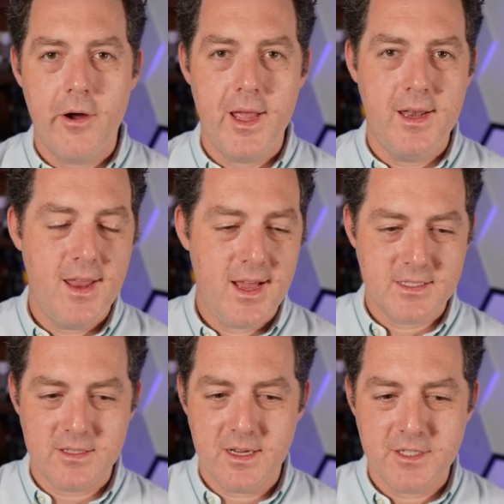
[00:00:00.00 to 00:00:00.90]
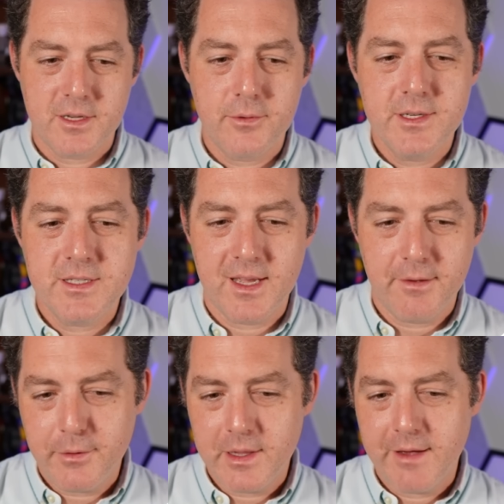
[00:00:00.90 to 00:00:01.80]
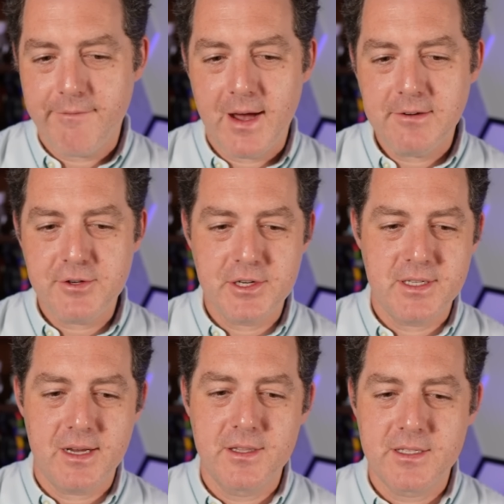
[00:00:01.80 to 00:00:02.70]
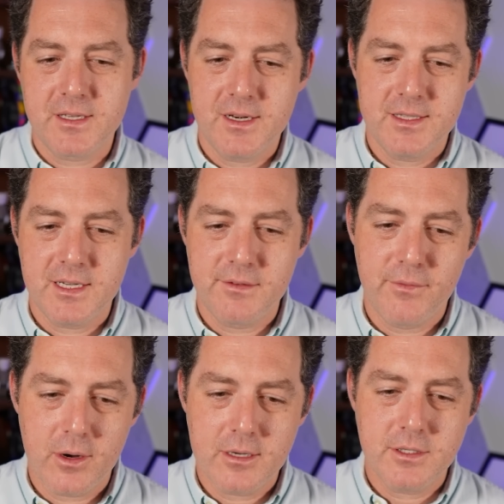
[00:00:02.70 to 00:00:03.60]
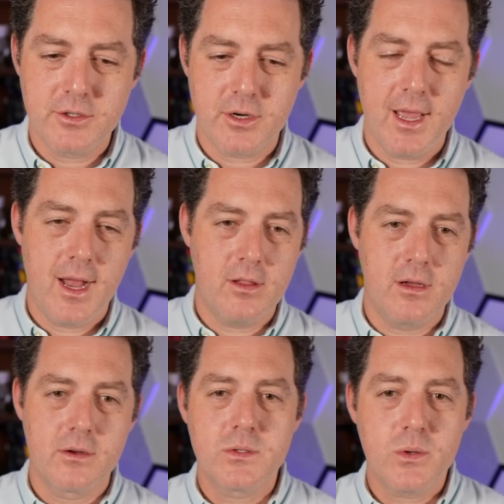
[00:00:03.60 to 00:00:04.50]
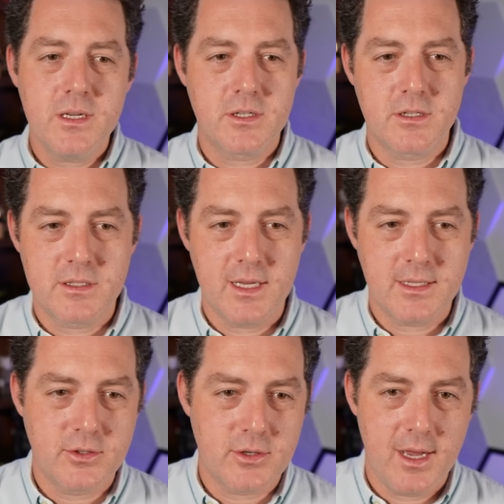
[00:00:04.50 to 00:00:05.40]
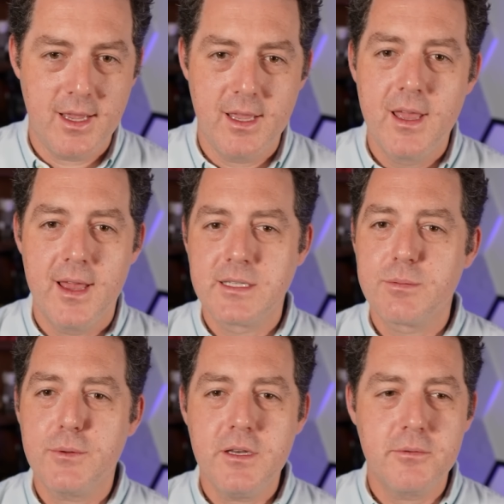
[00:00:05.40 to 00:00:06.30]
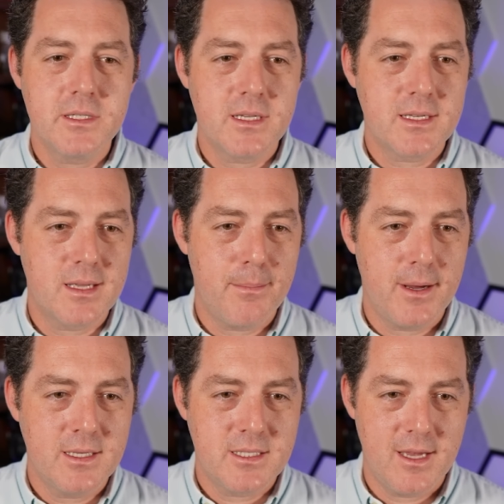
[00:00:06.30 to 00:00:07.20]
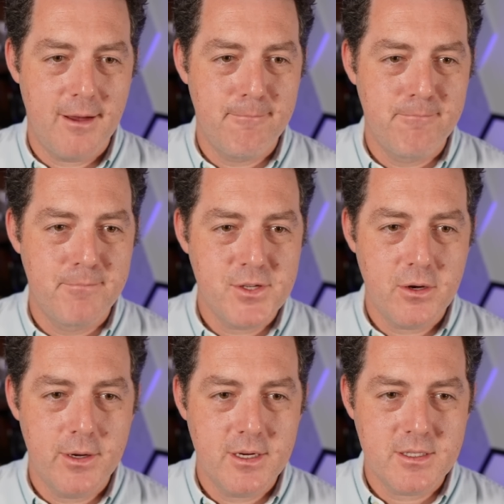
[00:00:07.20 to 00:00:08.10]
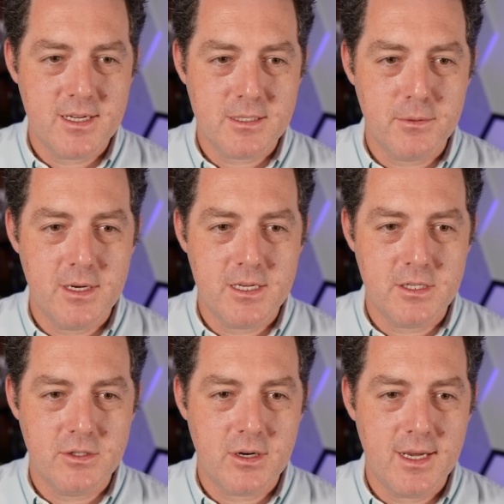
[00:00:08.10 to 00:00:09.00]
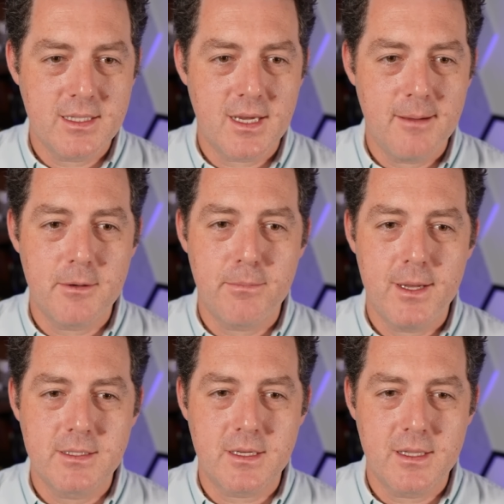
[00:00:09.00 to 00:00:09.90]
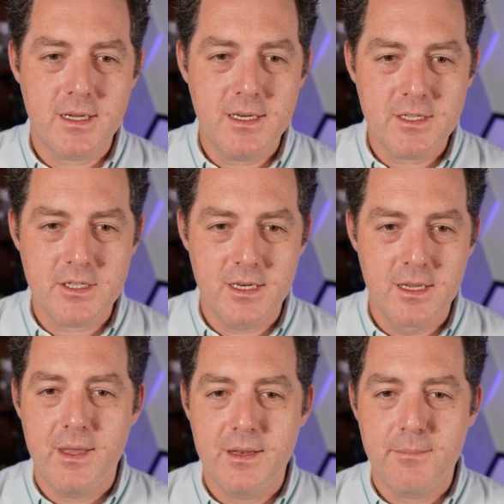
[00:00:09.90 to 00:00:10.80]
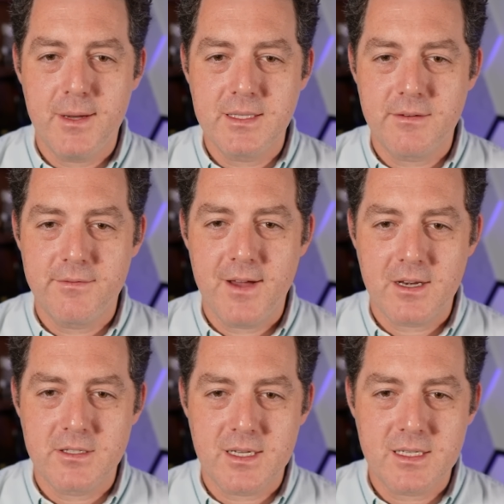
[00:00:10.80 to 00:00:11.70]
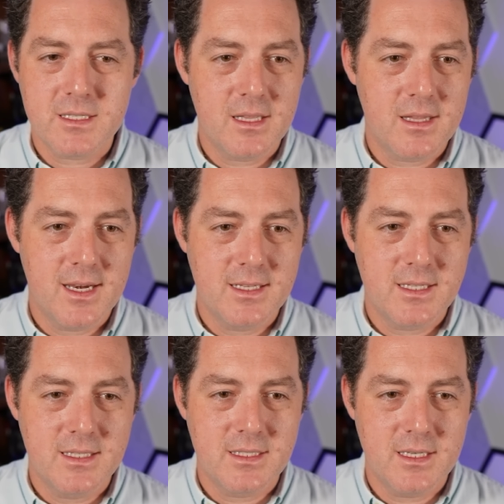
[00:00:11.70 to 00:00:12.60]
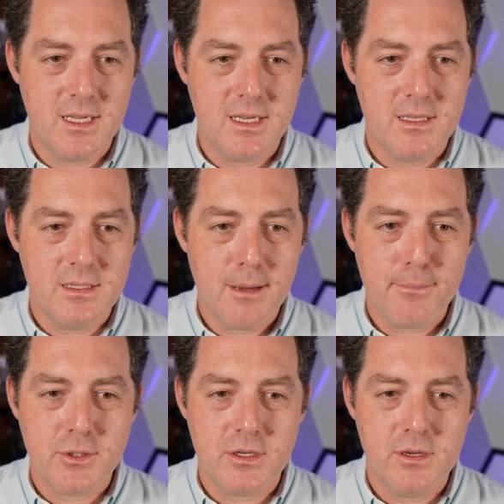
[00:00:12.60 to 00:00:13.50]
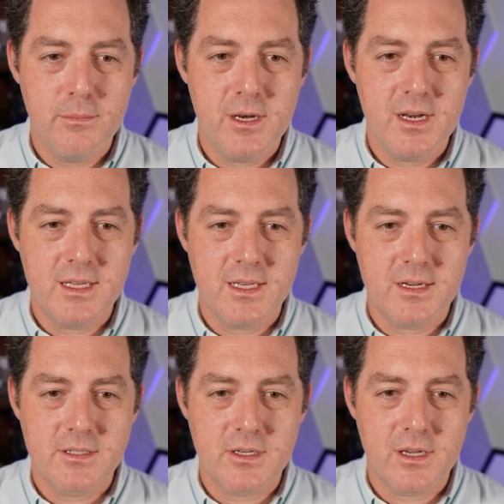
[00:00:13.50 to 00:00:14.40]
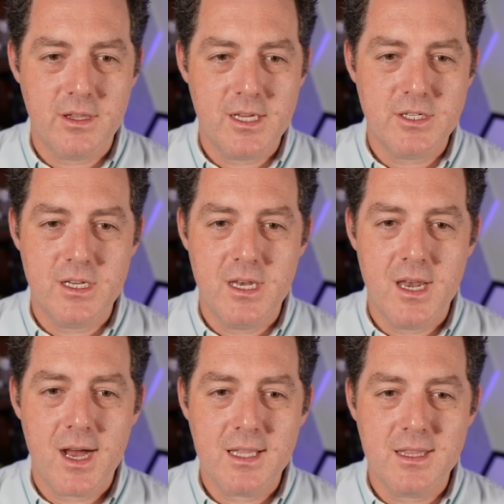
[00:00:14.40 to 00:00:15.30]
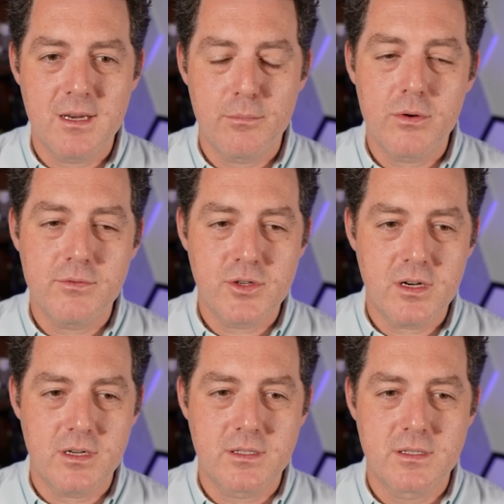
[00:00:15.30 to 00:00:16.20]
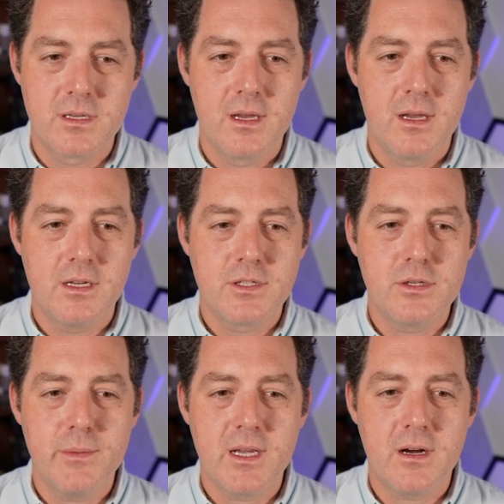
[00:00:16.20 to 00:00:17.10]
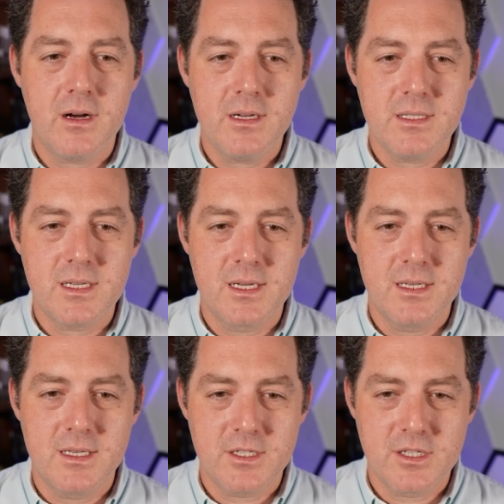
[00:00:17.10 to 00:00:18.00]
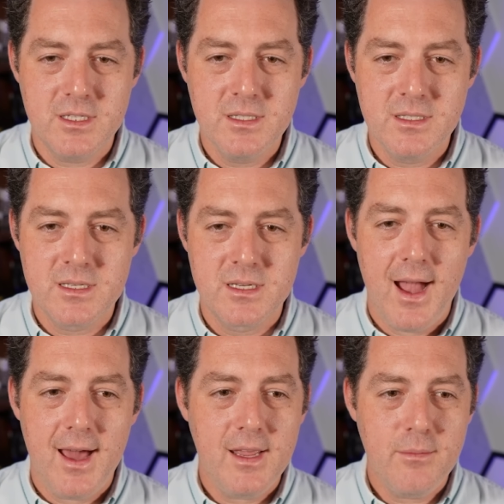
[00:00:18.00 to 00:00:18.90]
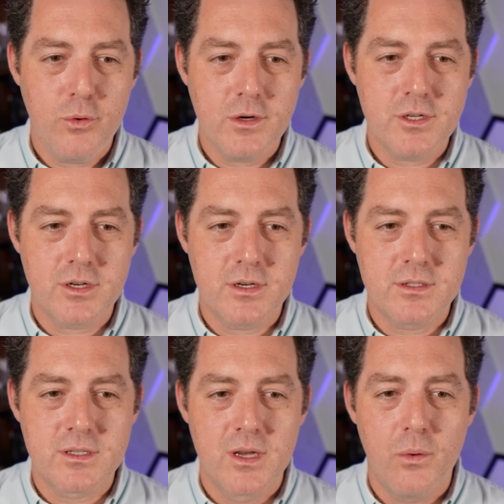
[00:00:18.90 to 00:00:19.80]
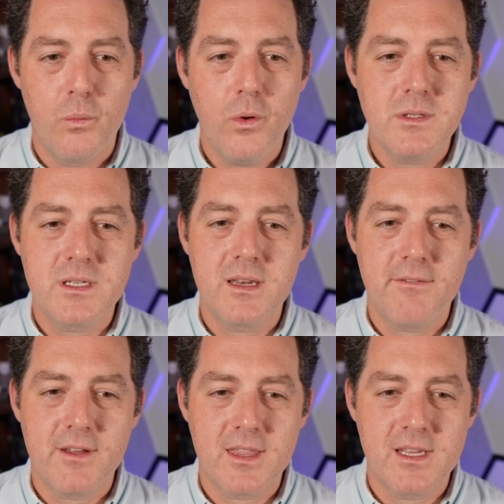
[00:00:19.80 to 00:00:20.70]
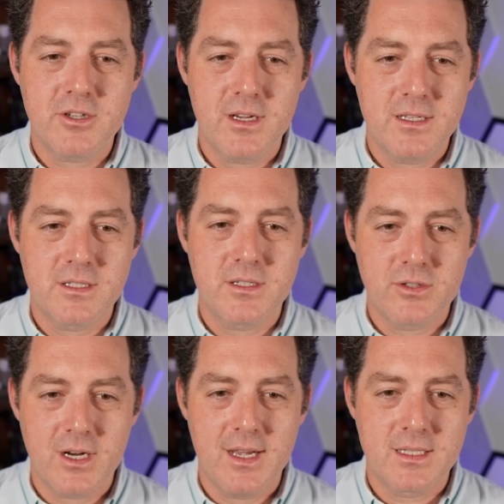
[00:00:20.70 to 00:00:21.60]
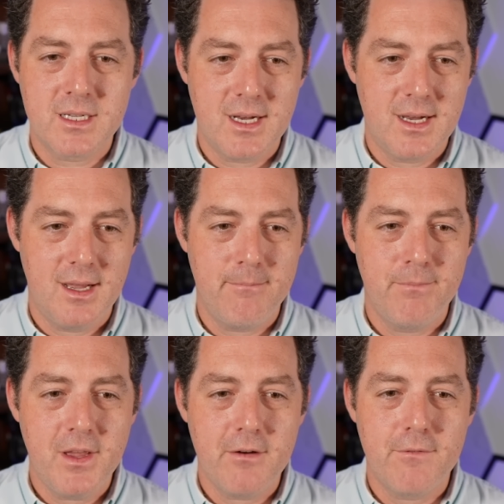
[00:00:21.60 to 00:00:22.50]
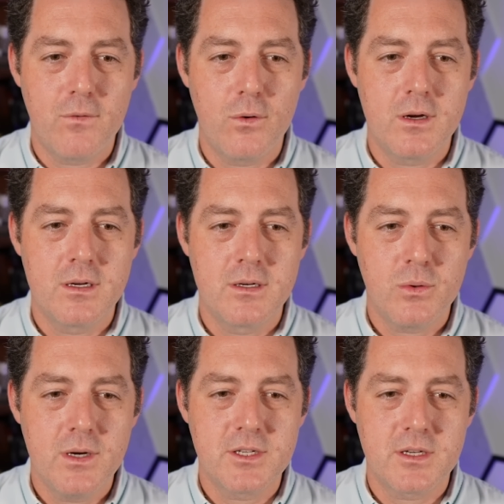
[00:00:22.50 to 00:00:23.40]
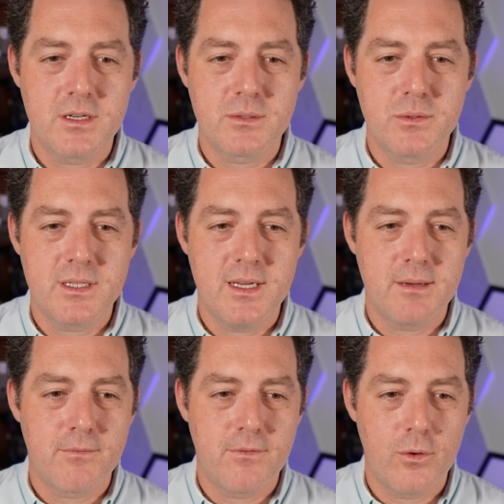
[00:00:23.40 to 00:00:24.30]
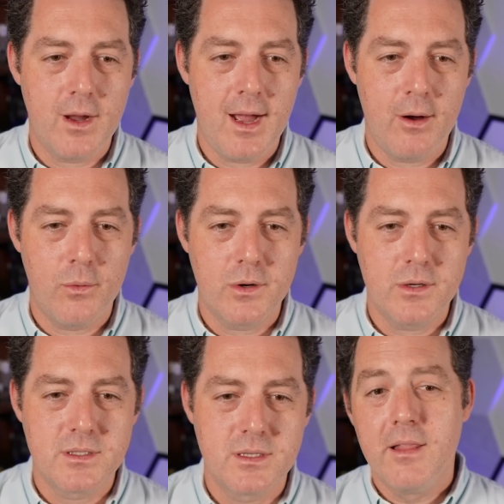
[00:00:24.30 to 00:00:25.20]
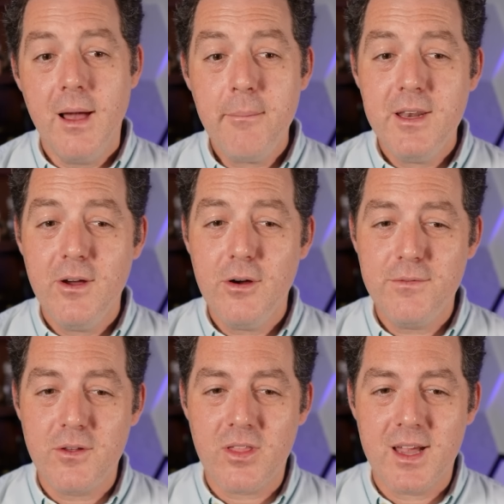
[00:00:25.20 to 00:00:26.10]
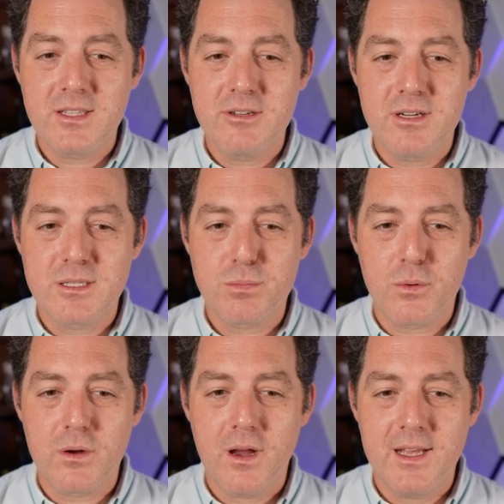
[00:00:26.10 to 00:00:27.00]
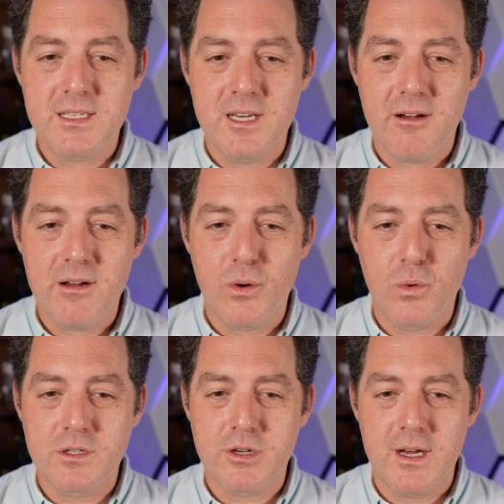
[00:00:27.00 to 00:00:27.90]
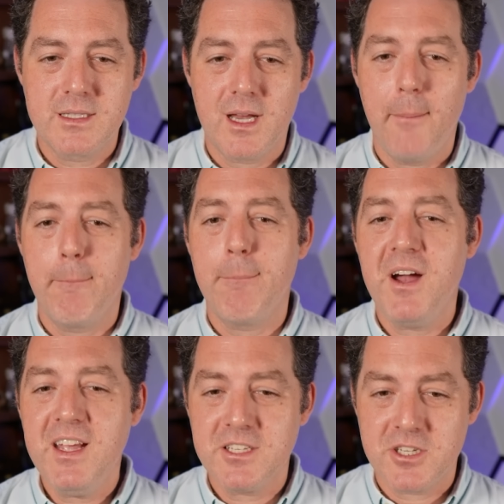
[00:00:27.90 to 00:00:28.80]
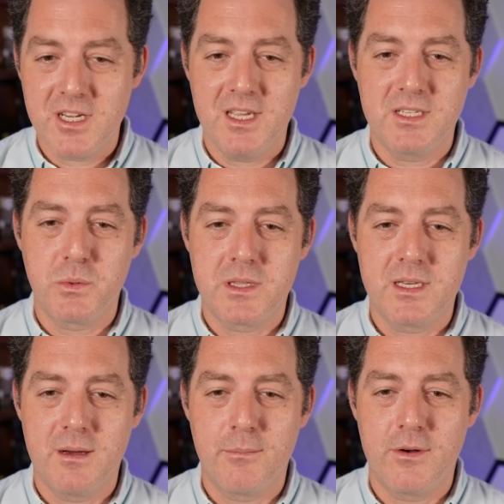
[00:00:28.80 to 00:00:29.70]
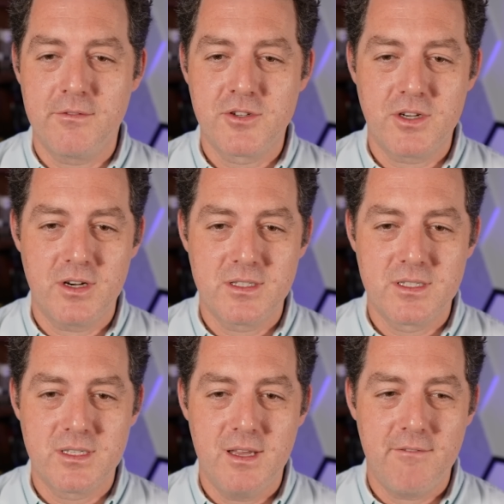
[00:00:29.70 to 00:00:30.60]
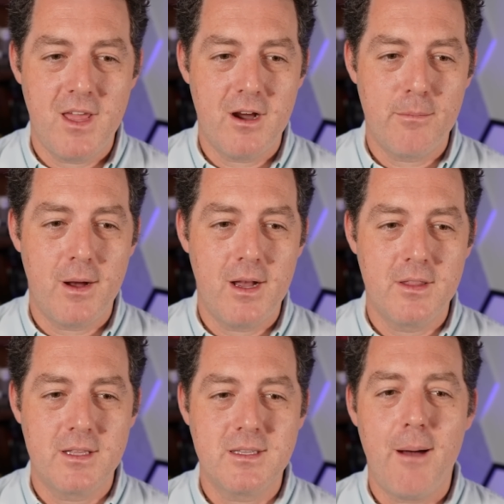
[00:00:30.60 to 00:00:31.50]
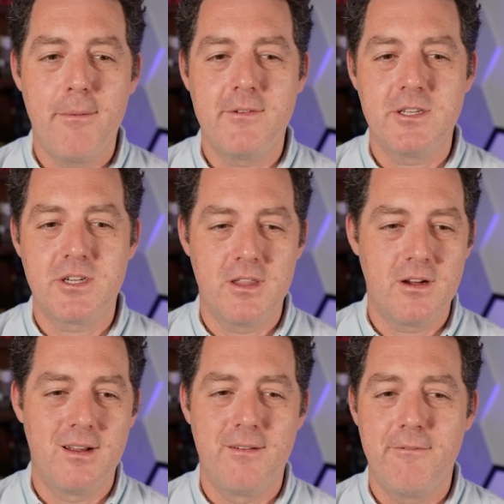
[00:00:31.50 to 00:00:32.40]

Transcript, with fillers: right, next, logic and reasoning. If we lay five shirts out in the sun and it takes four hours to dry, how long would 20 shirts take to dry? Explain your reasoning step by step. So here's an explanation. Drying time depends on the condition. It depends on factors like sunlight intensity, temperature, humidity and air circulation, not the number of shirts. Assuming constant conditions, adding more shirts won't significantly change the drying time. Therefore, 20 shirts would take 4 hours. Let me know if you'd like to explore a scenario where drying time might change with the number of shirts if they are piled on top of each other.